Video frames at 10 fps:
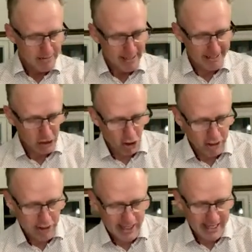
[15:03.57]
Then
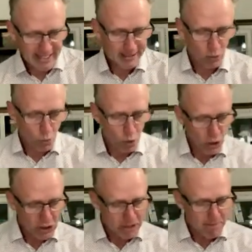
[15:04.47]
God said, let the
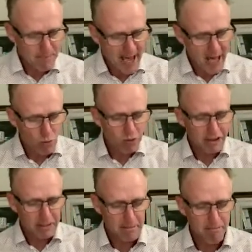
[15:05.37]
waters abound
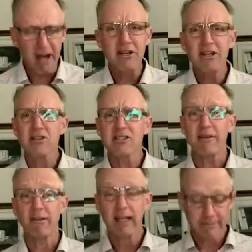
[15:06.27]
with an abundance
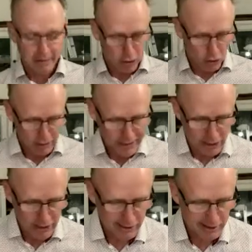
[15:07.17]
of living
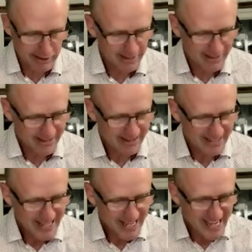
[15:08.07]
creatures,
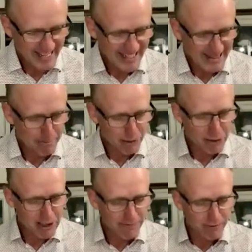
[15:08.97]
and let the
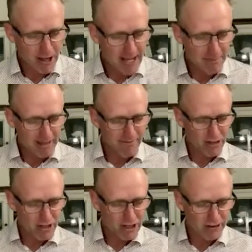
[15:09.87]
birds fly above
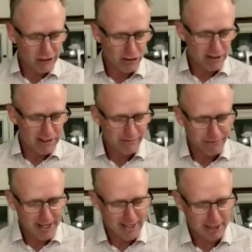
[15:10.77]
the earth across the
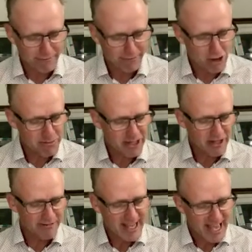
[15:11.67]
face of the firmament
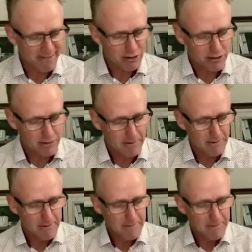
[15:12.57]
of the heavens.